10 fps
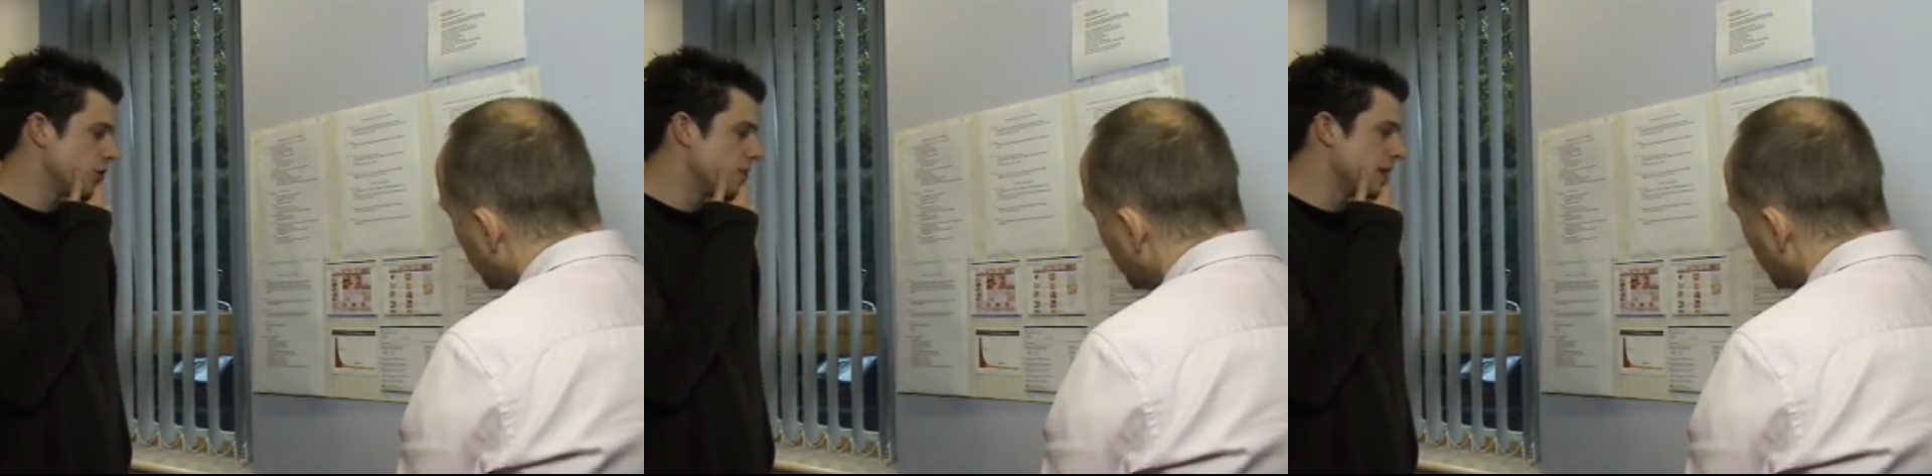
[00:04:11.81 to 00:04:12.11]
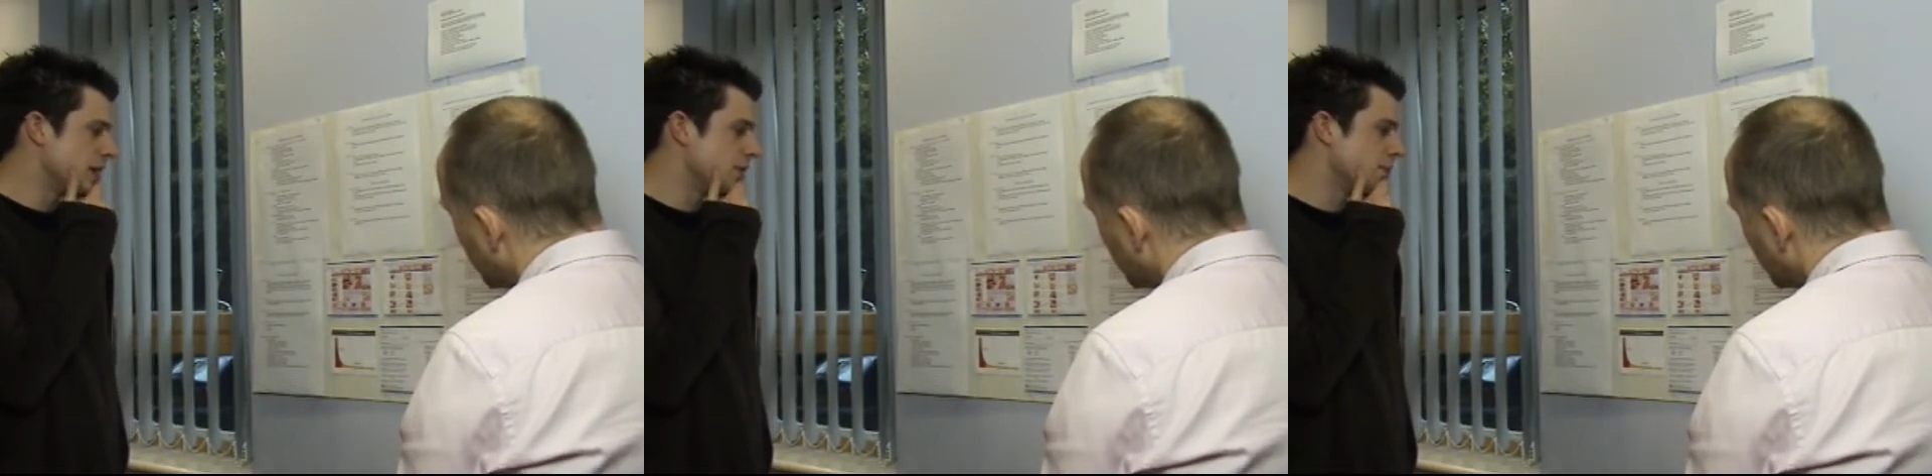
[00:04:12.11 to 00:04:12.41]
to
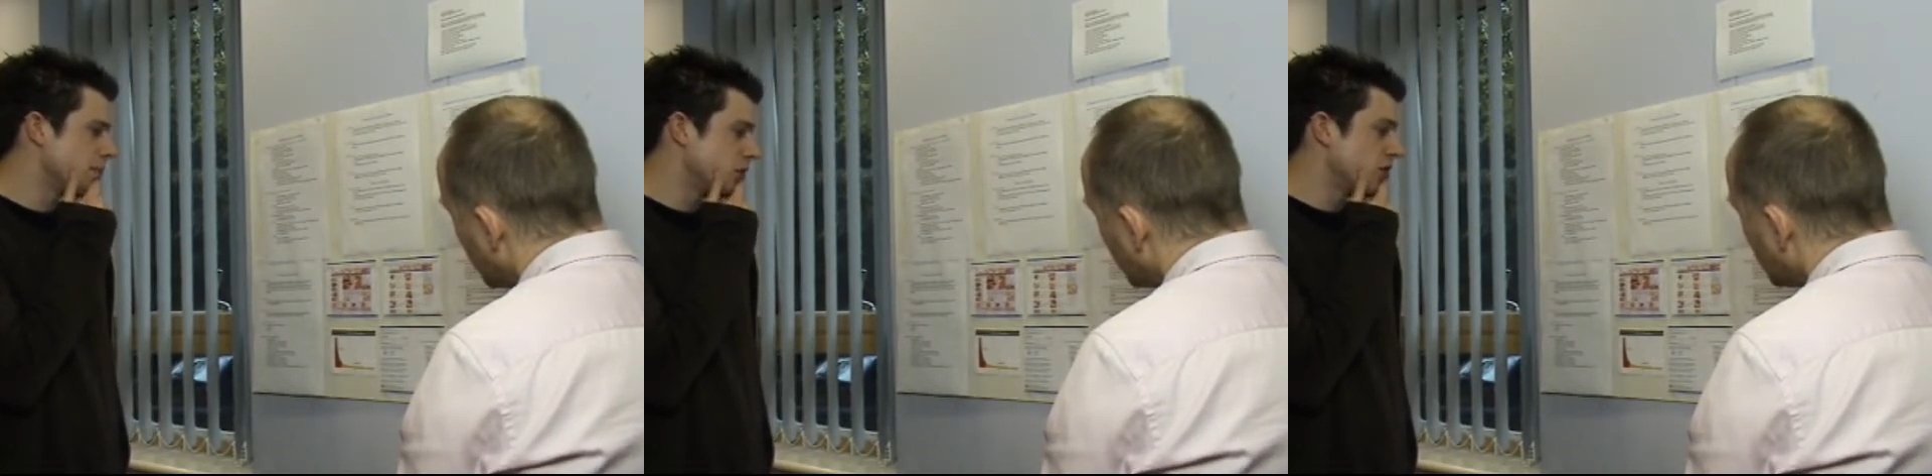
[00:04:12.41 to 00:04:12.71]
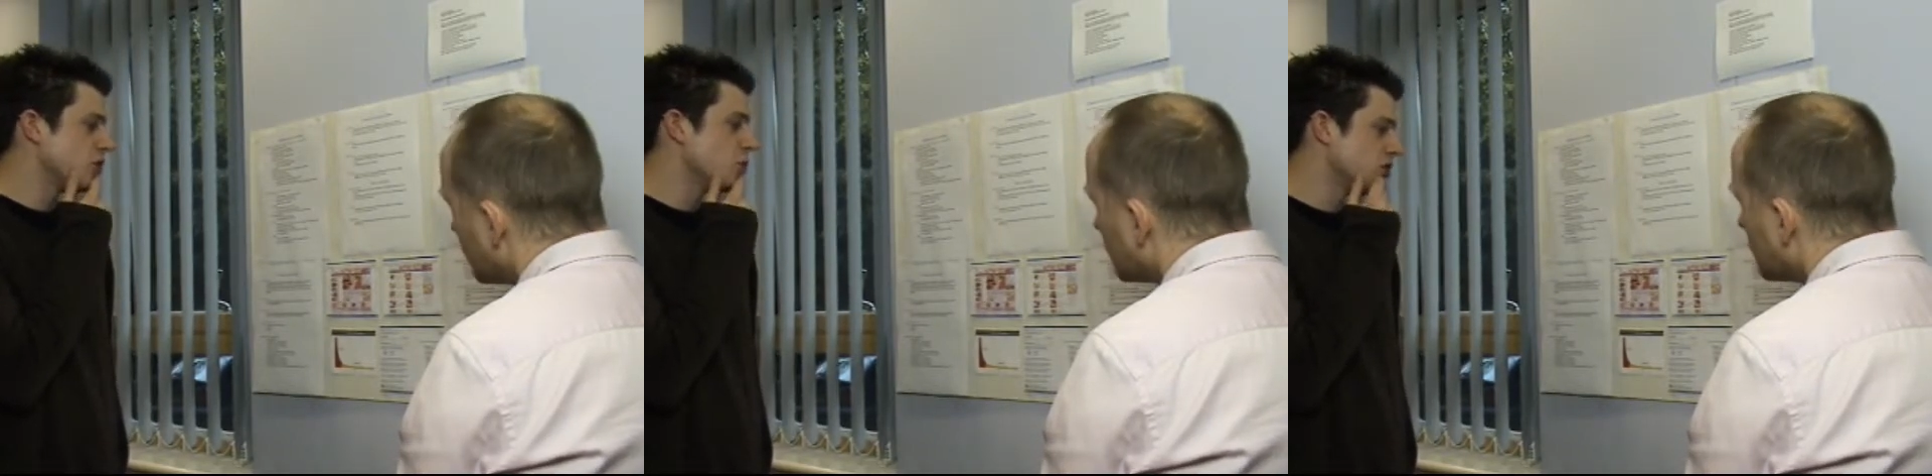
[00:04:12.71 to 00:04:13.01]
be in a
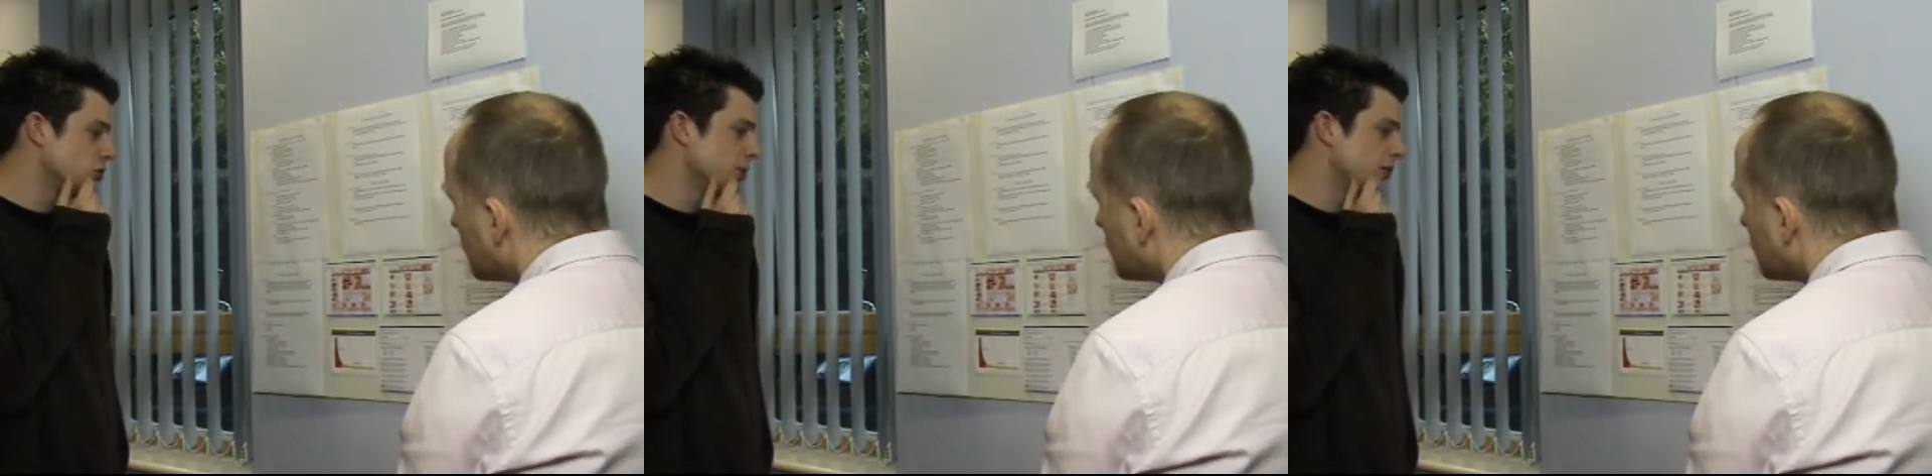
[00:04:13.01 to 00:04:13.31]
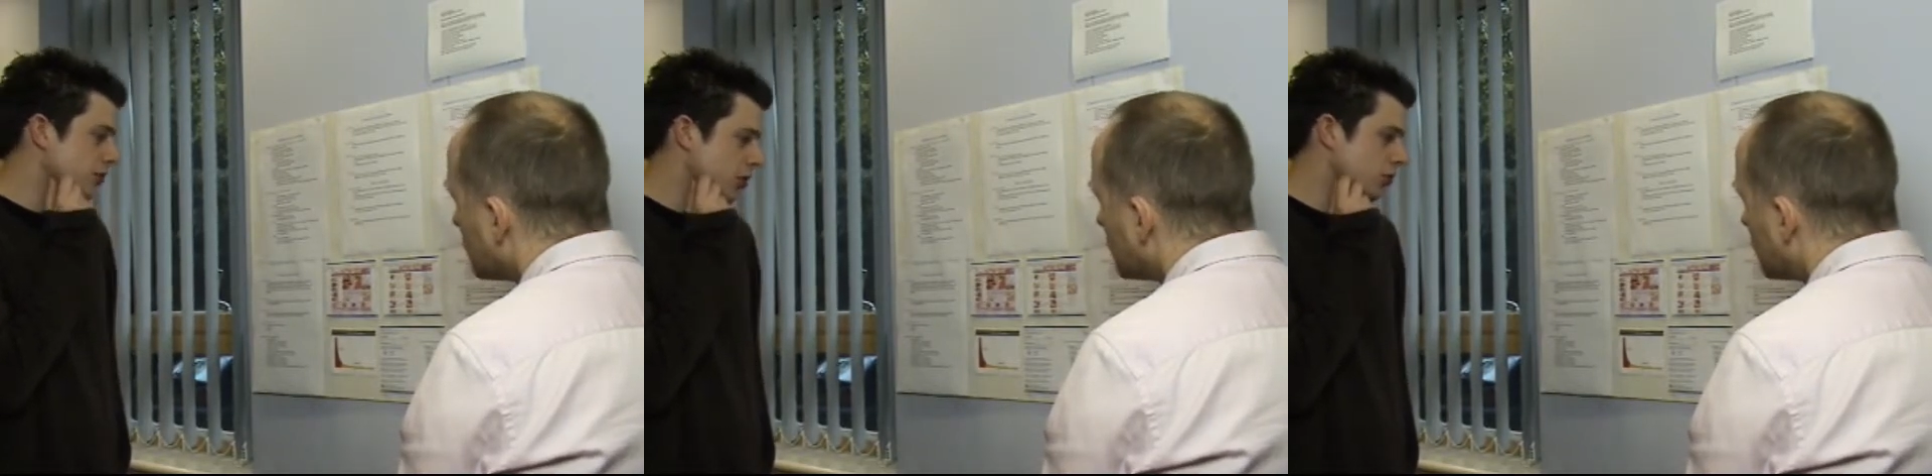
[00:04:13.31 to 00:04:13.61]
position which will be
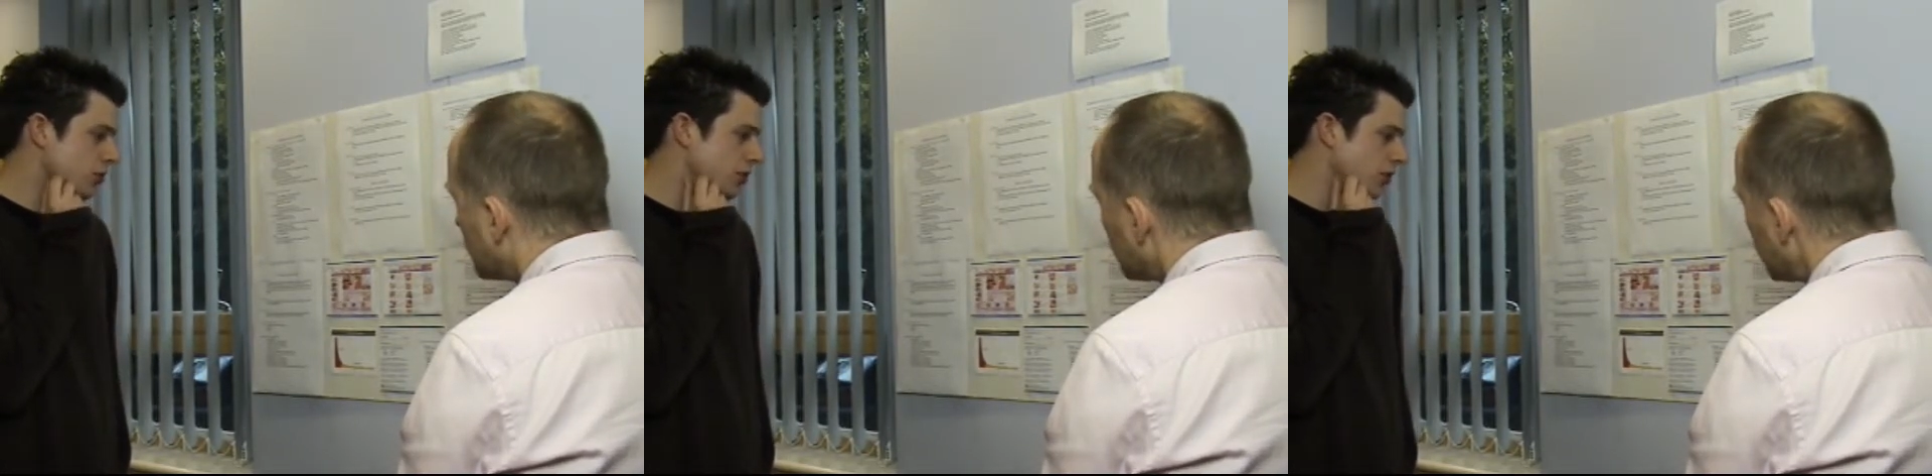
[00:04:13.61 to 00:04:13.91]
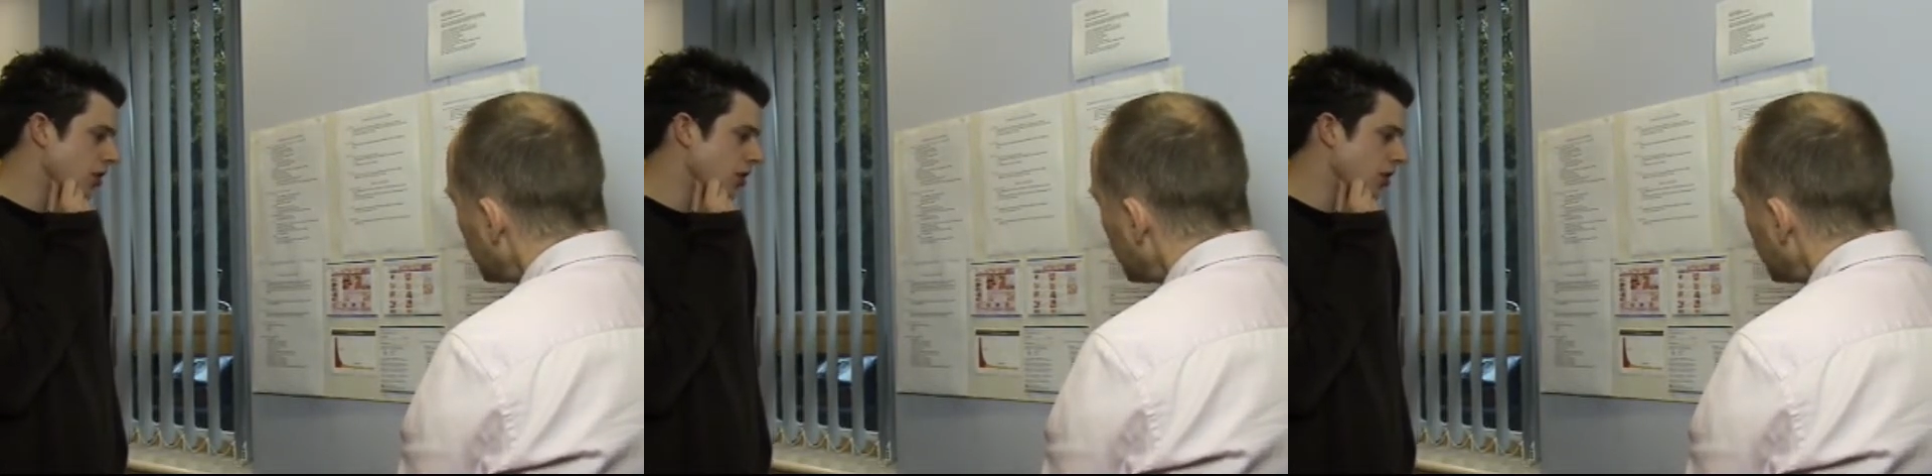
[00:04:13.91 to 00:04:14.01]
viewed